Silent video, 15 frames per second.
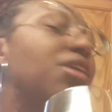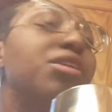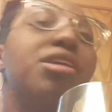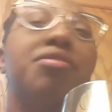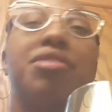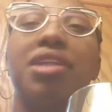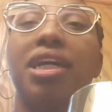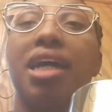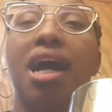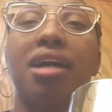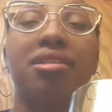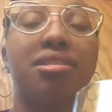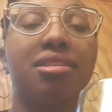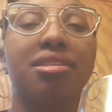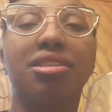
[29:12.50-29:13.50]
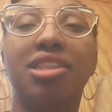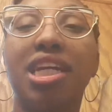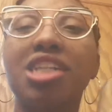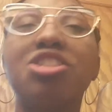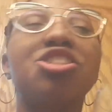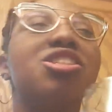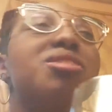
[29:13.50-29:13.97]
don't even like. I,
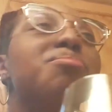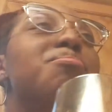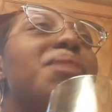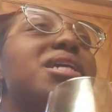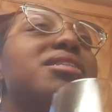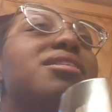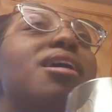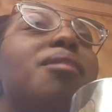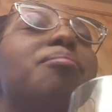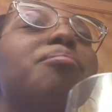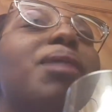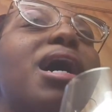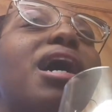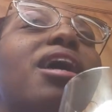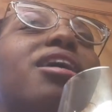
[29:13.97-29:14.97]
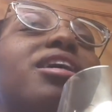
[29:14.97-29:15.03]
they just messed up my